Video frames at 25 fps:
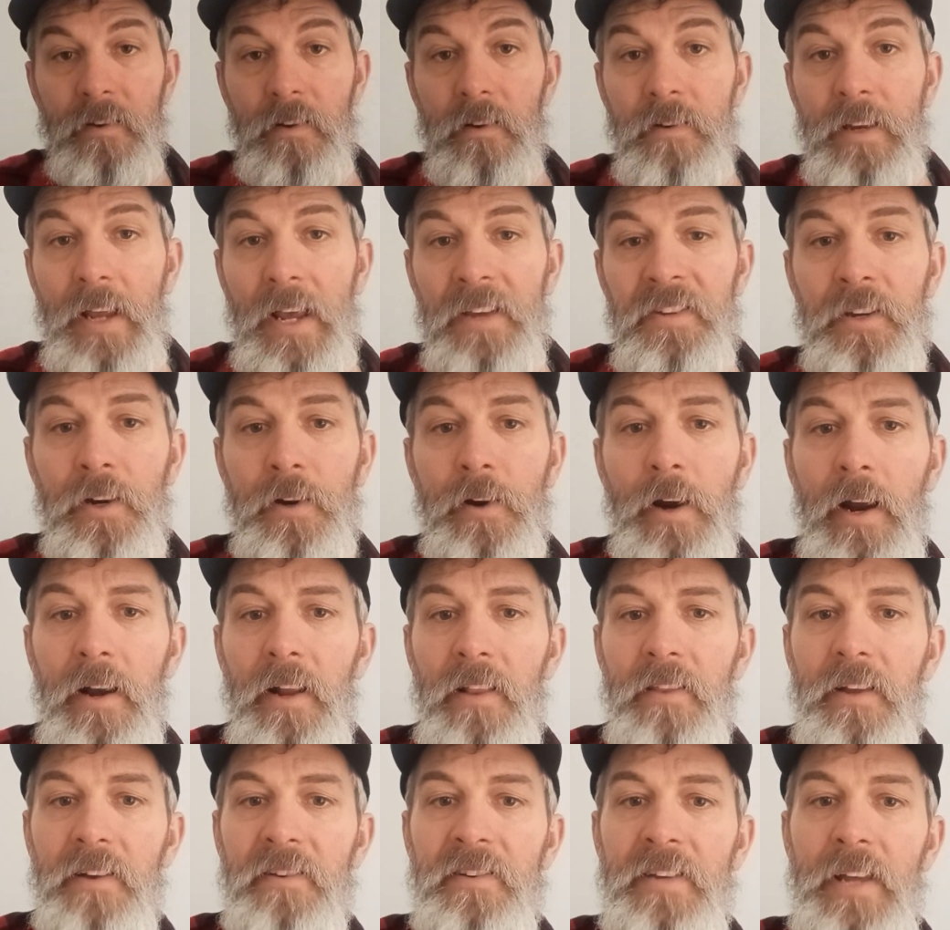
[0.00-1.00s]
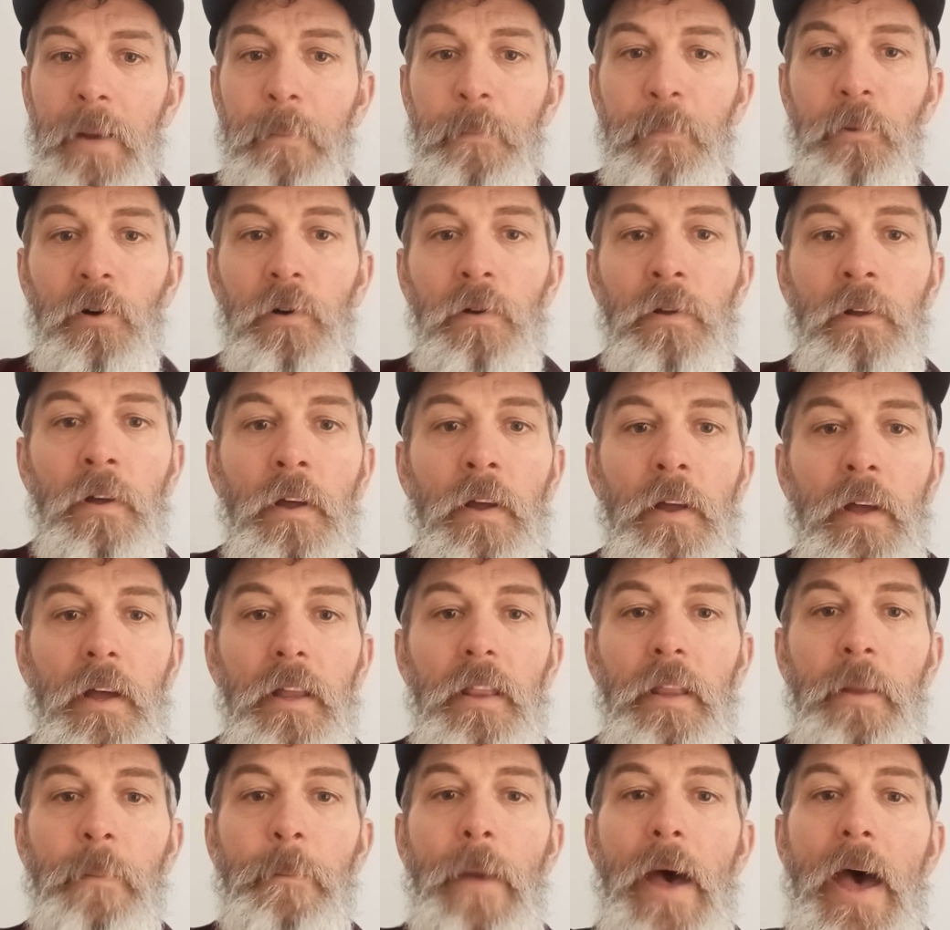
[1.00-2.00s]
desecrated the temple,
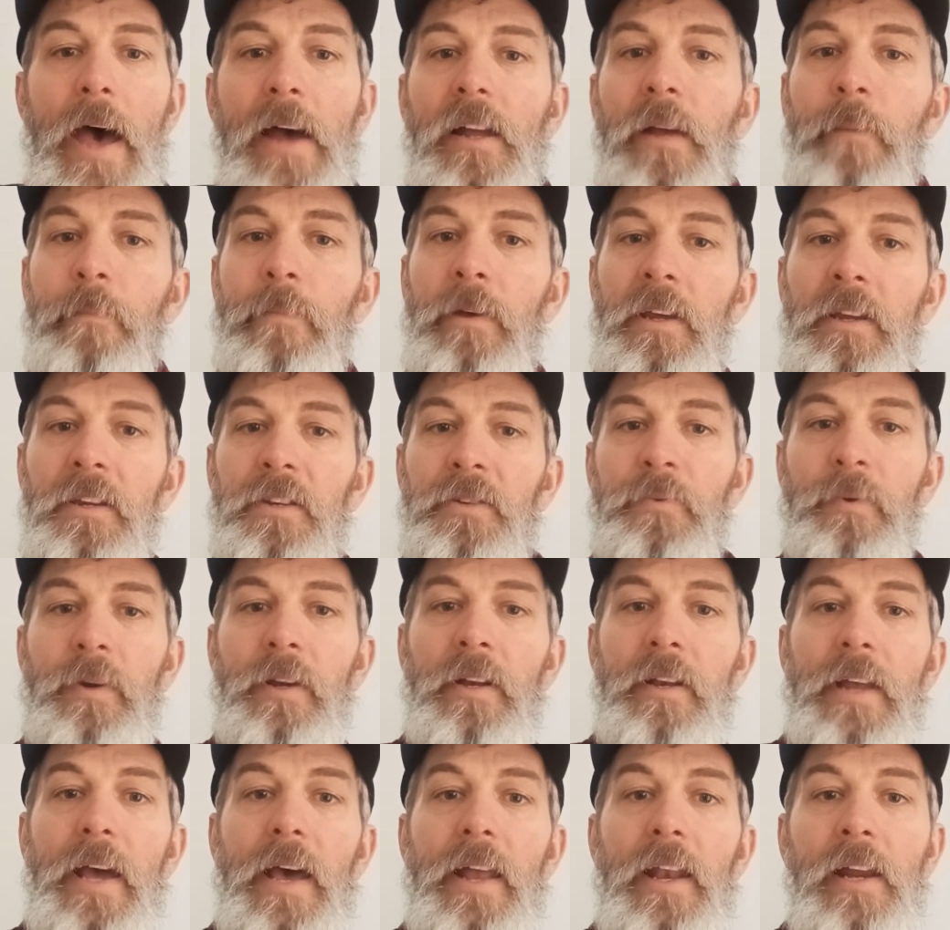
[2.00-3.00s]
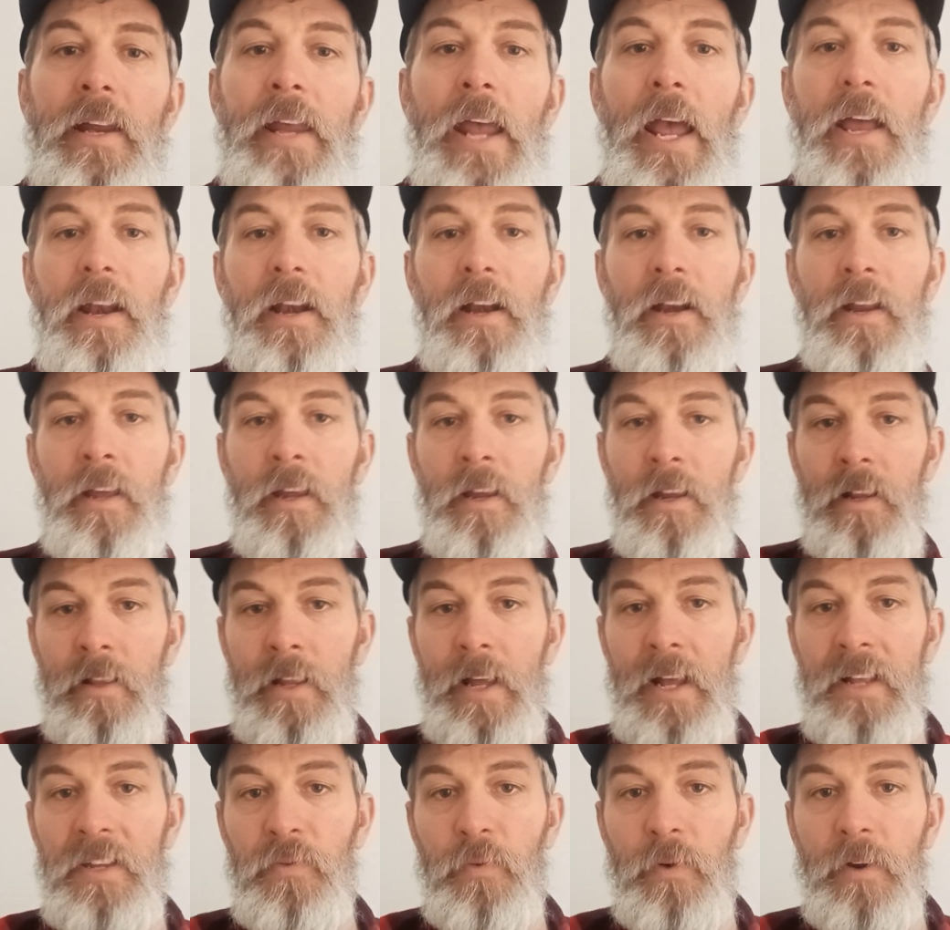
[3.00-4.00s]
and the Maccabees rededicated it, and
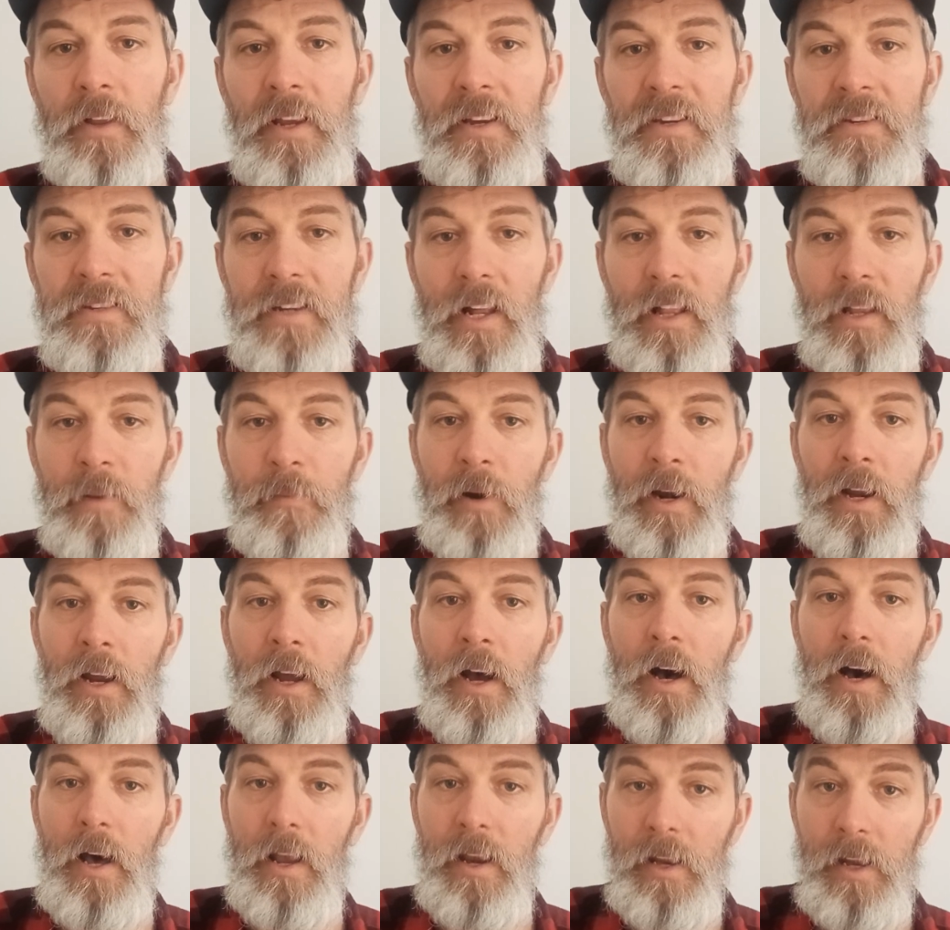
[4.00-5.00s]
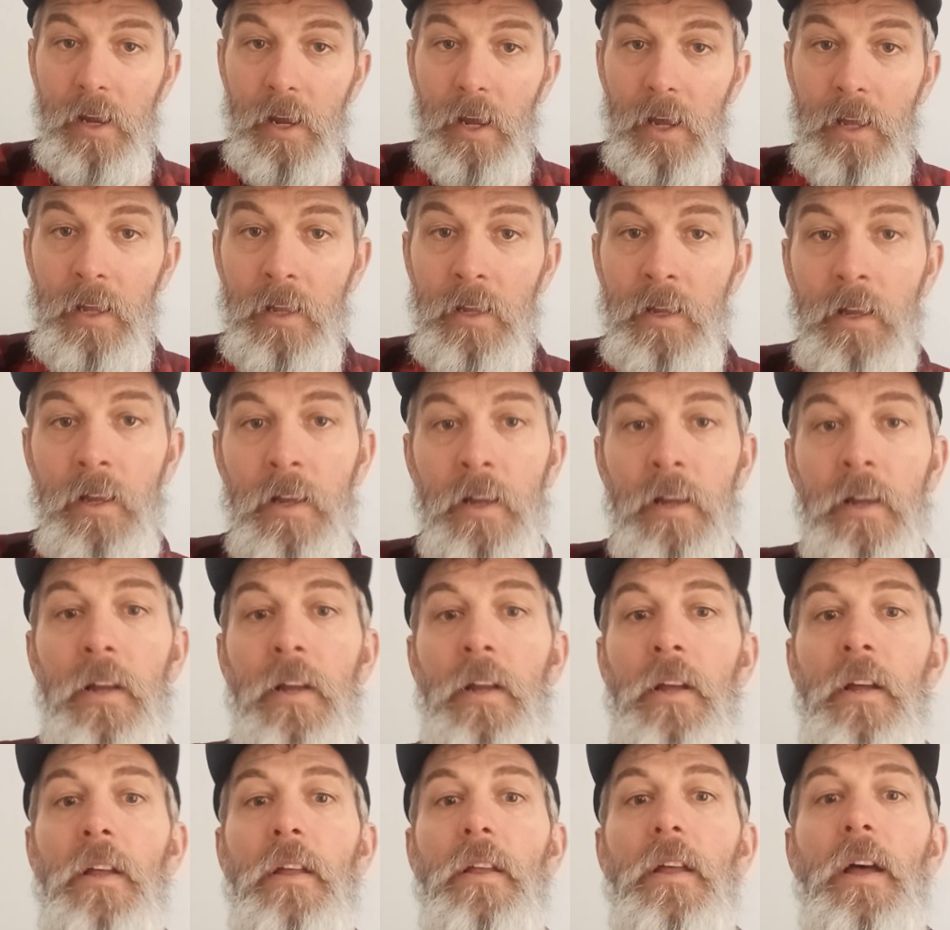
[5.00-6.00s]
that's where they celebrate Hanukkah.
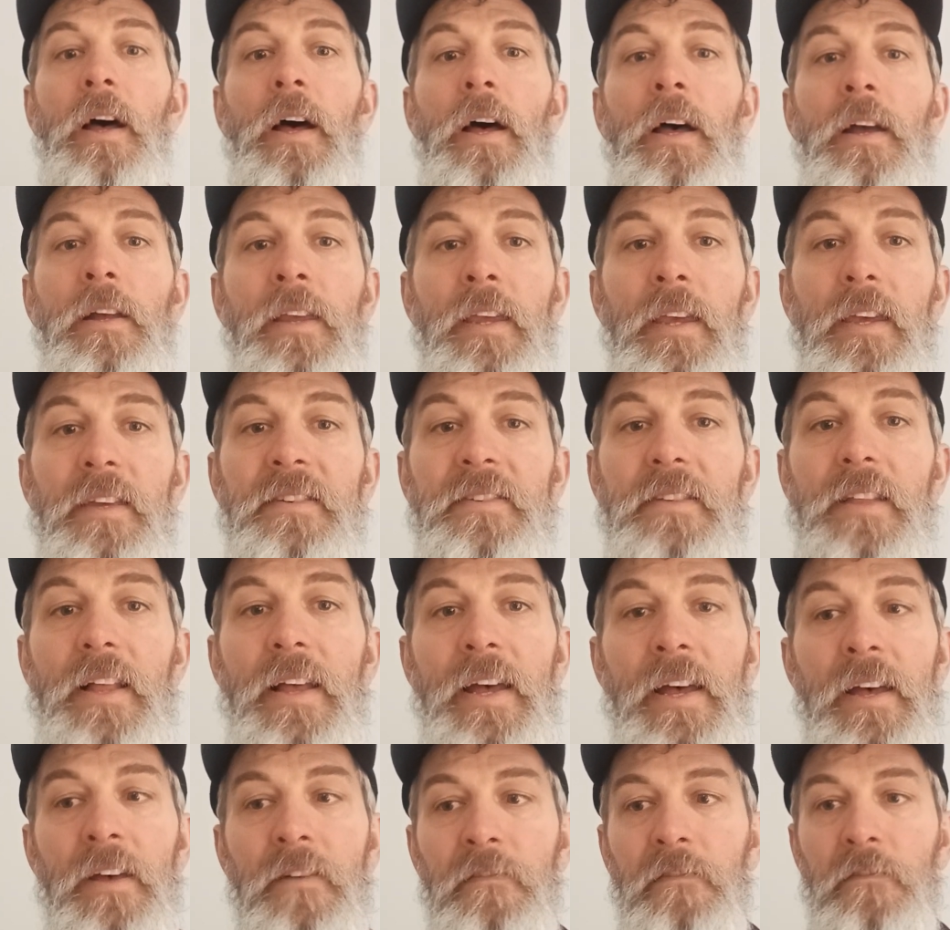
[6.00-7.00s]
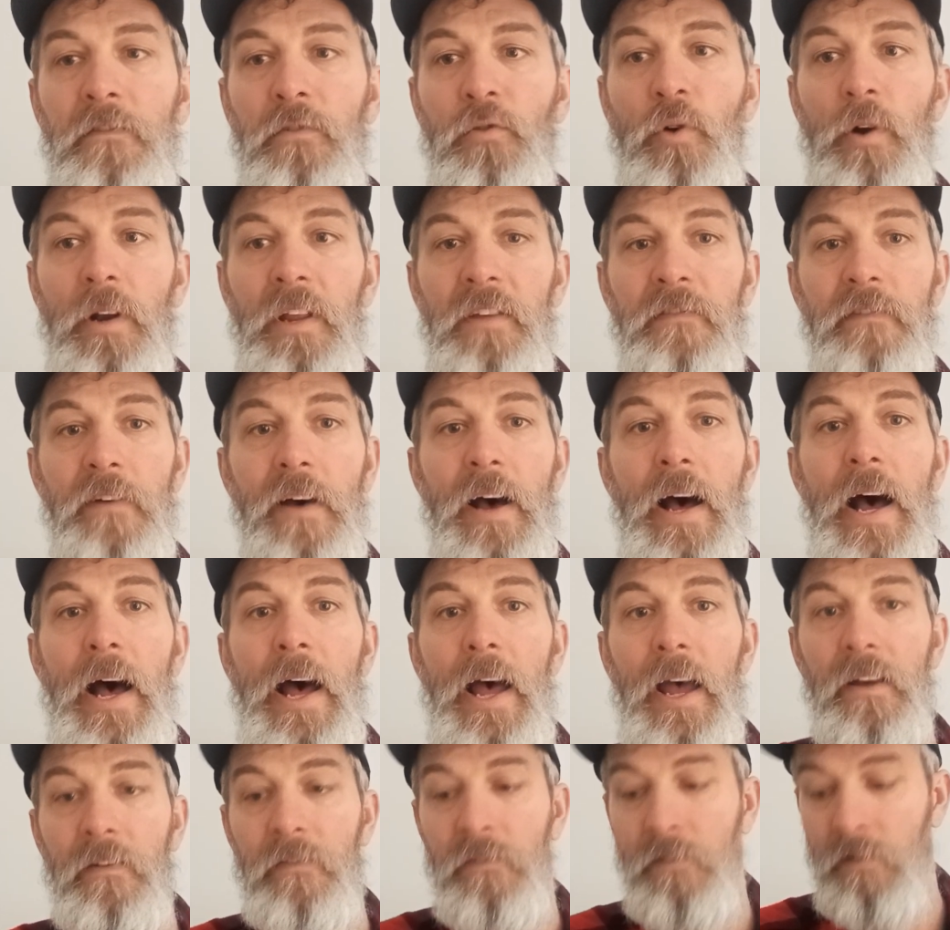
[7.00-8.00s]
Kislev
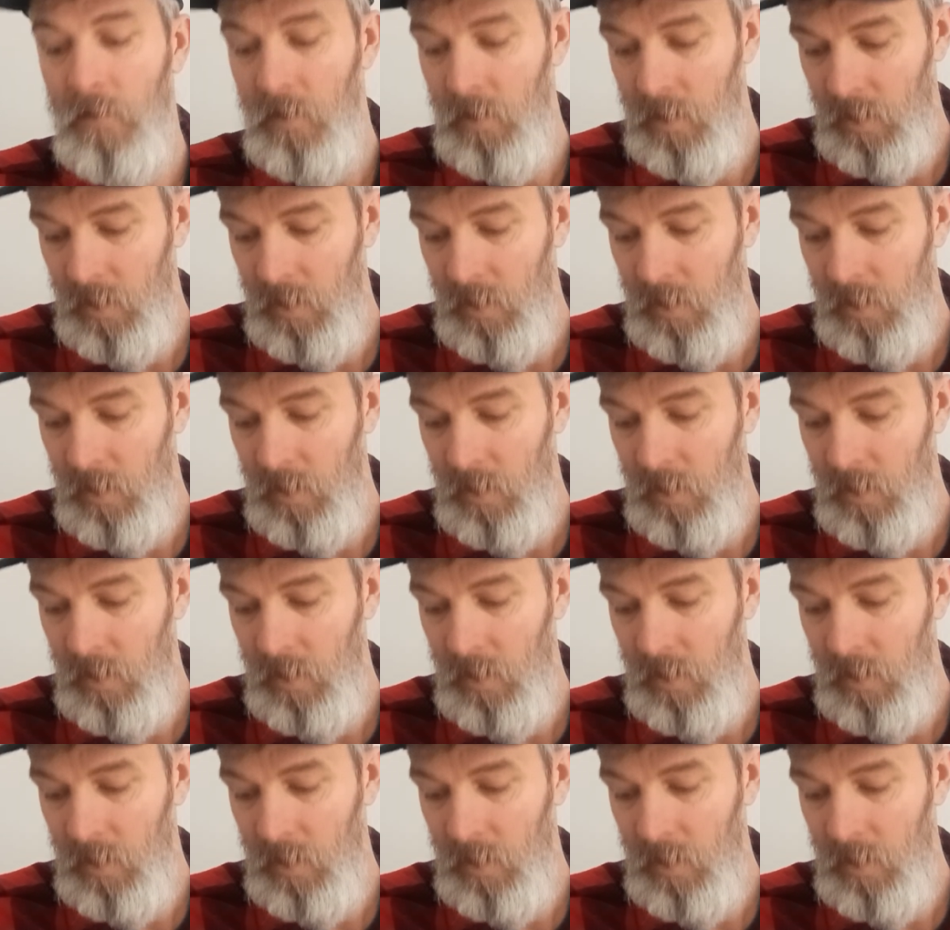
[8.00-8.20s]
25.